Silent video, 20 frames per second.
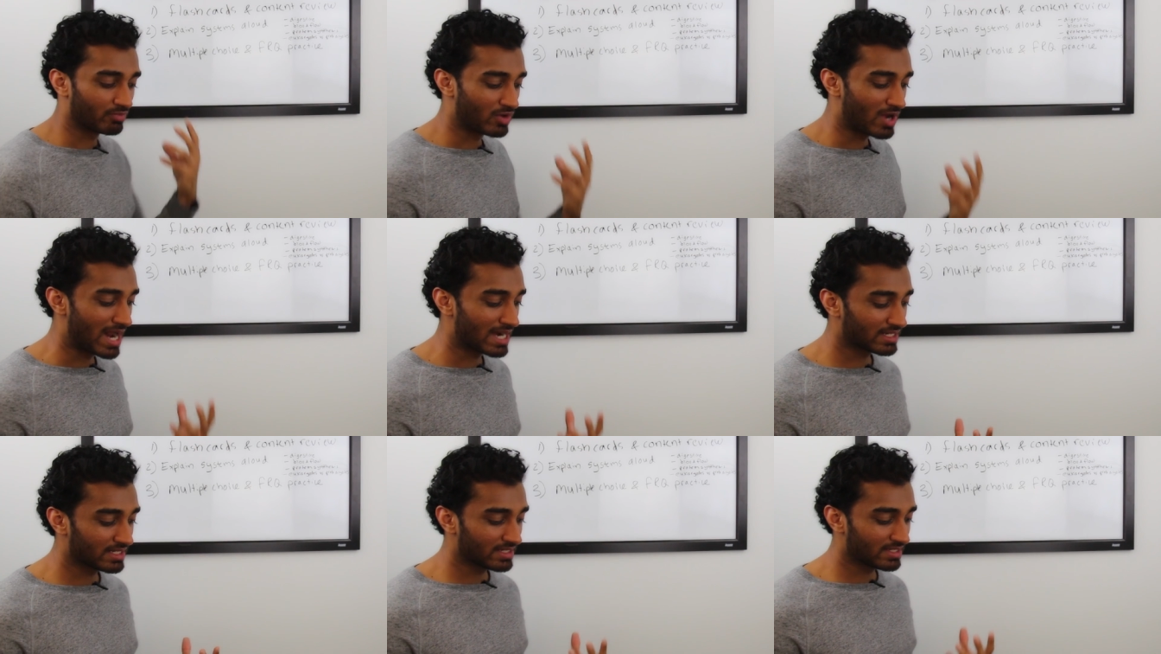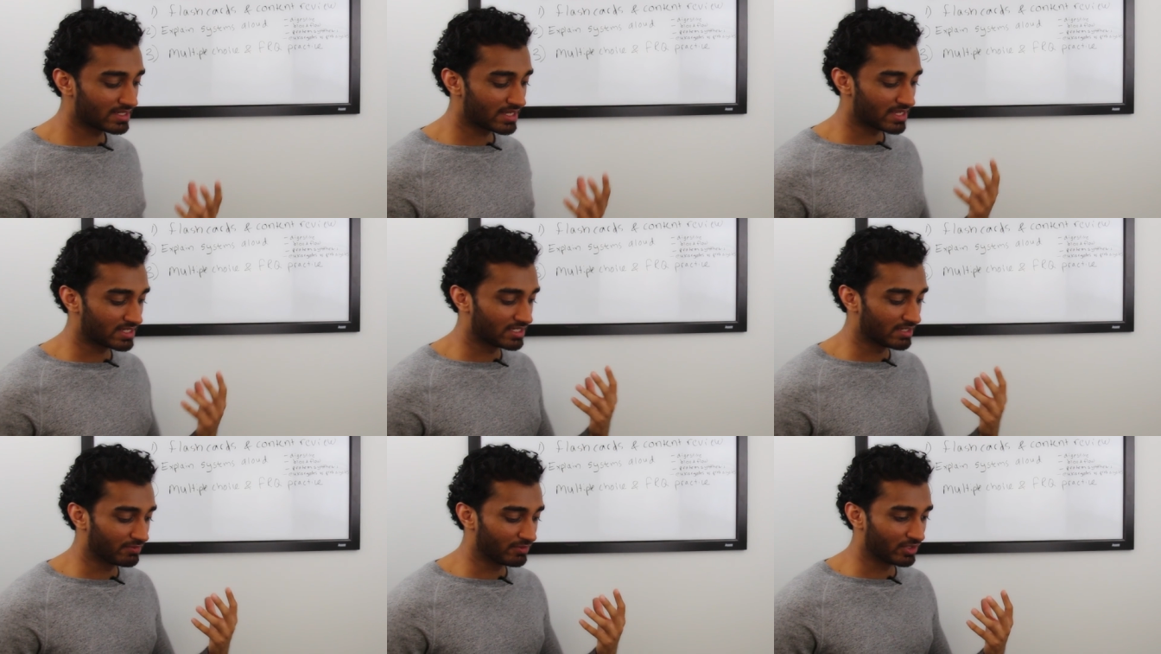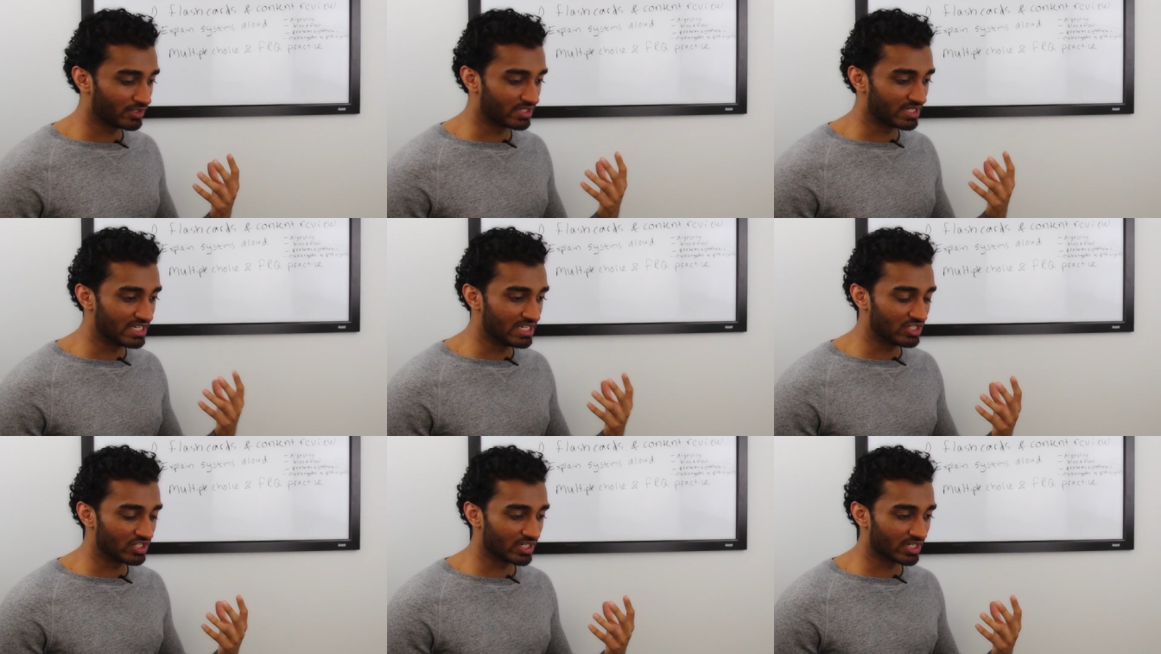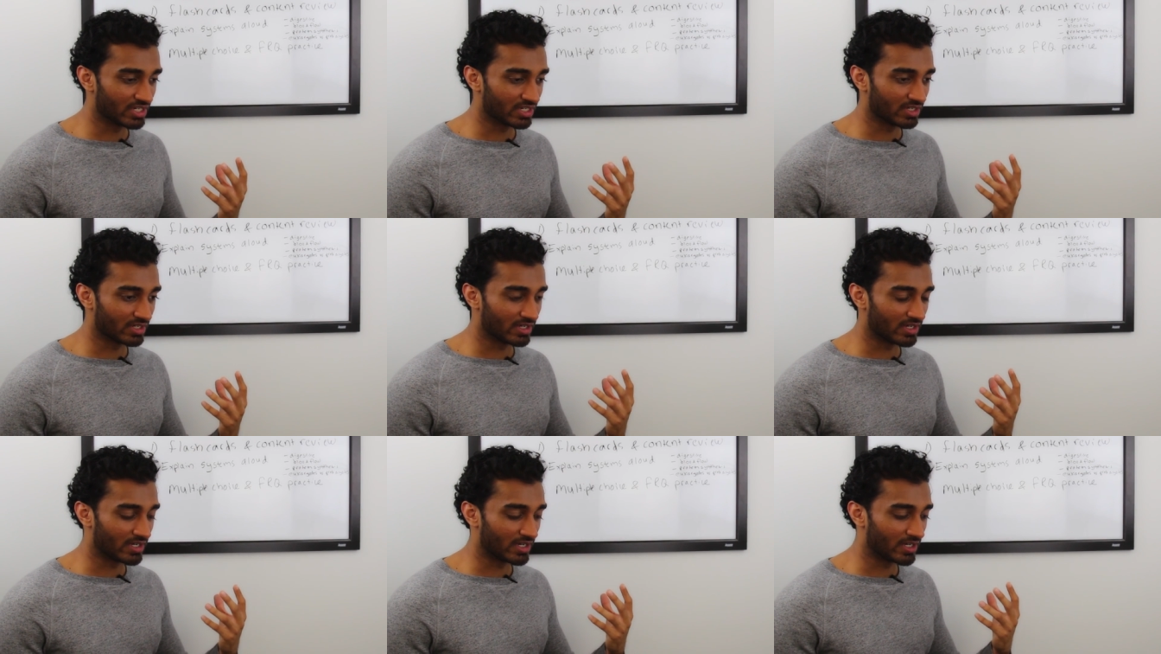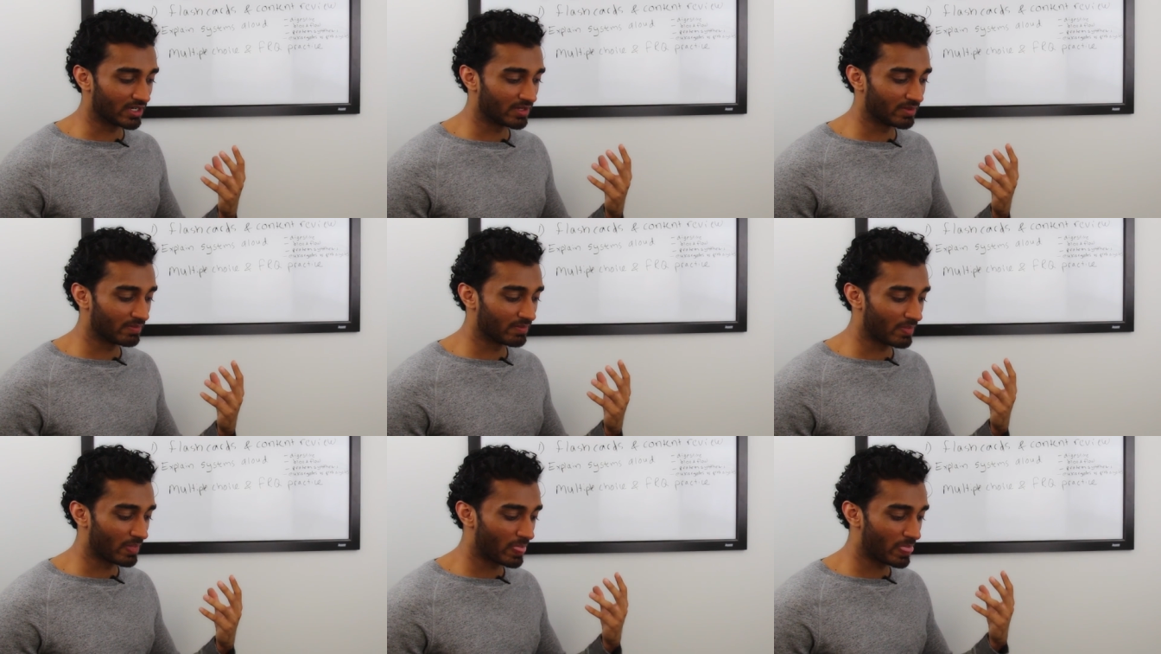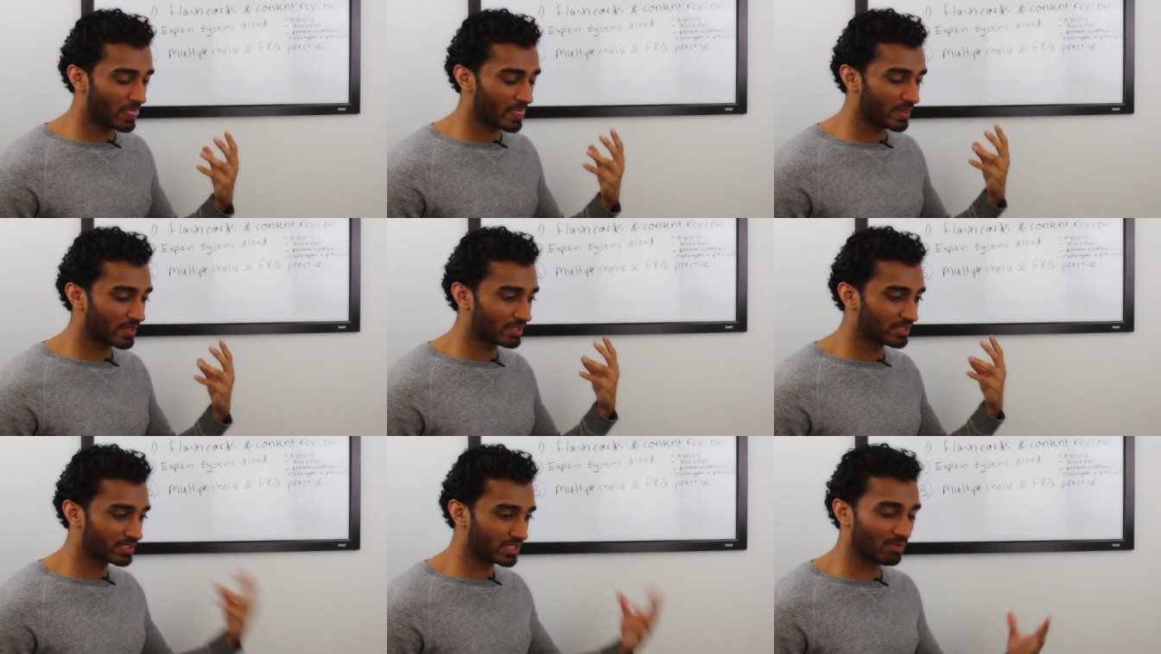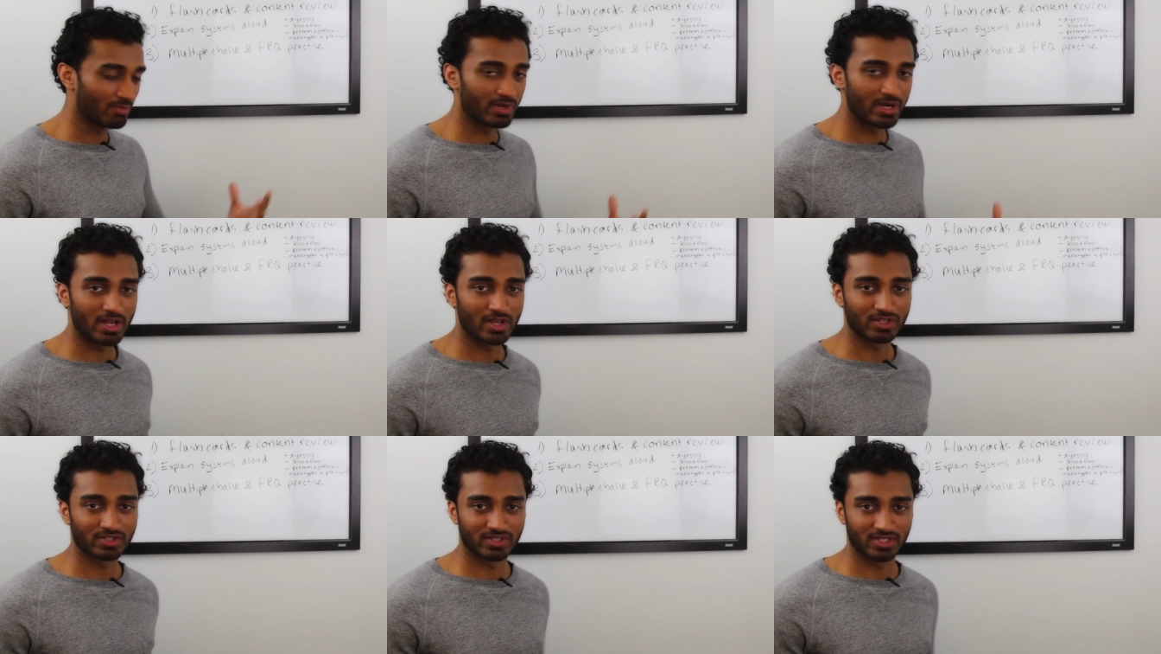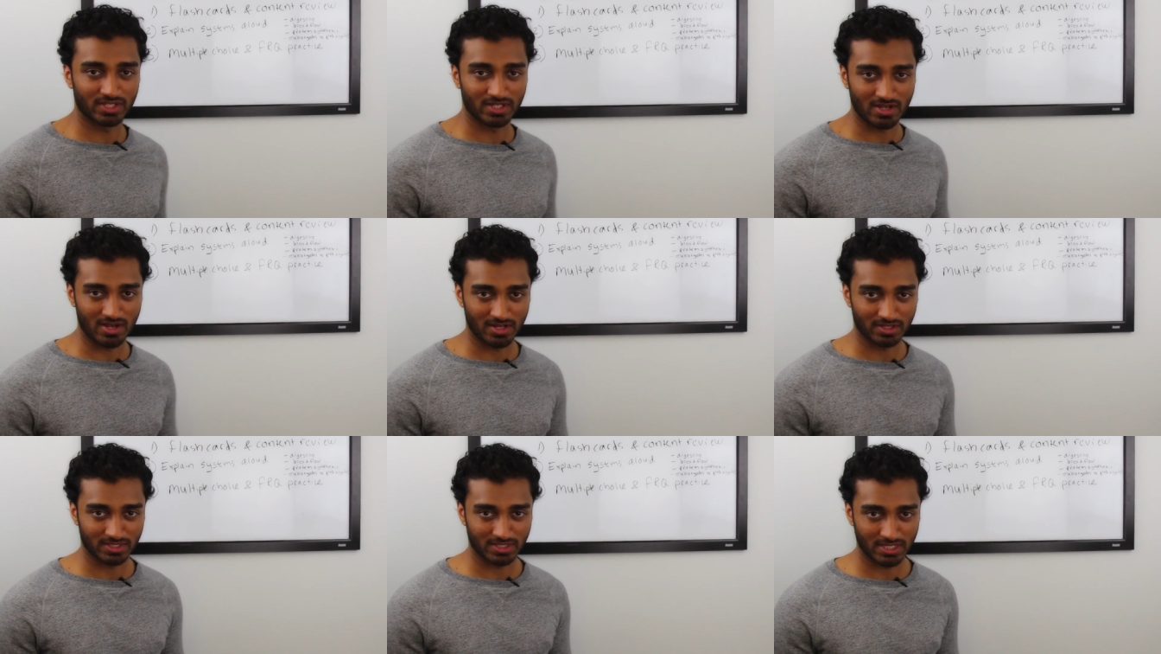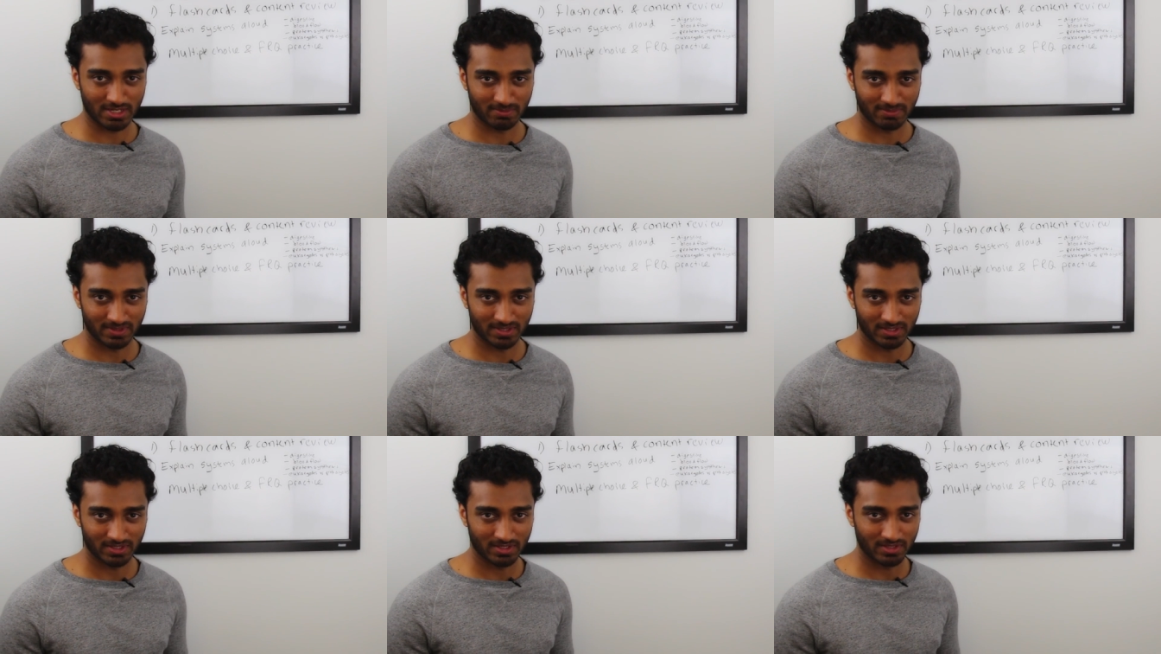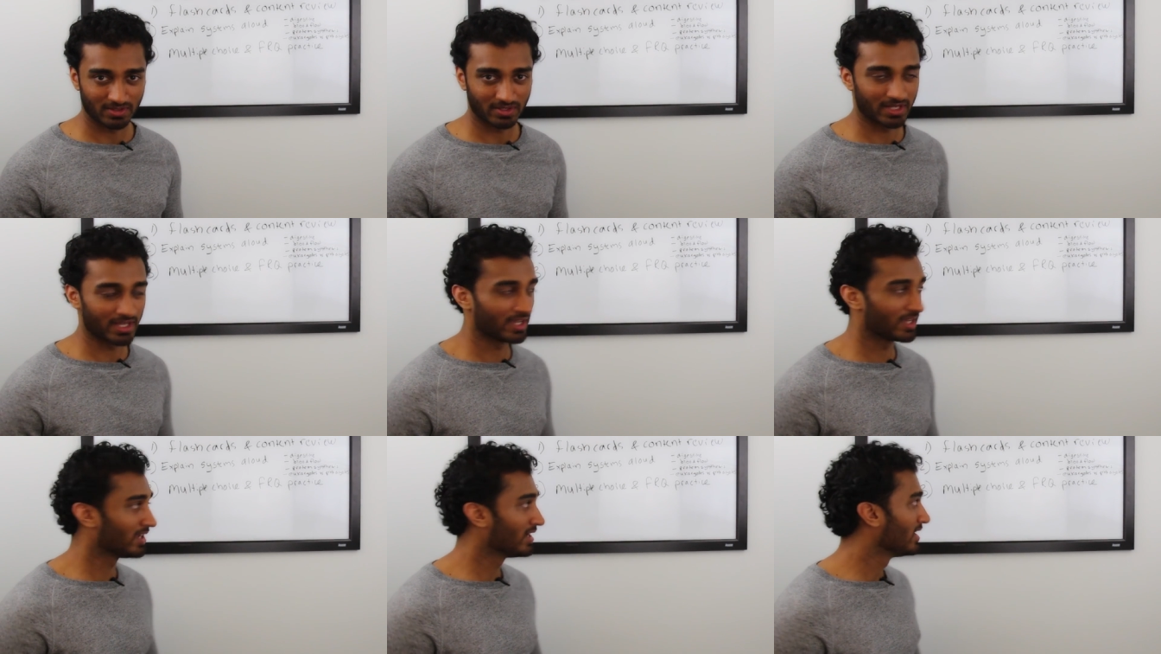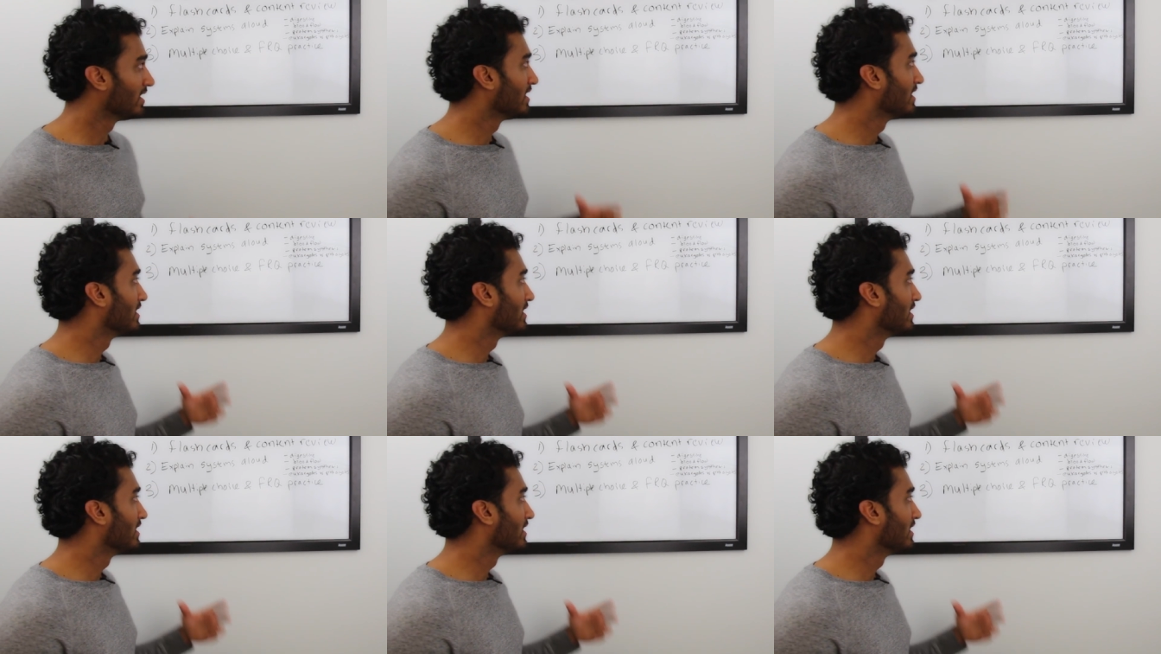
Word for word: practice as if you're teaching um, someone else this concept, okay?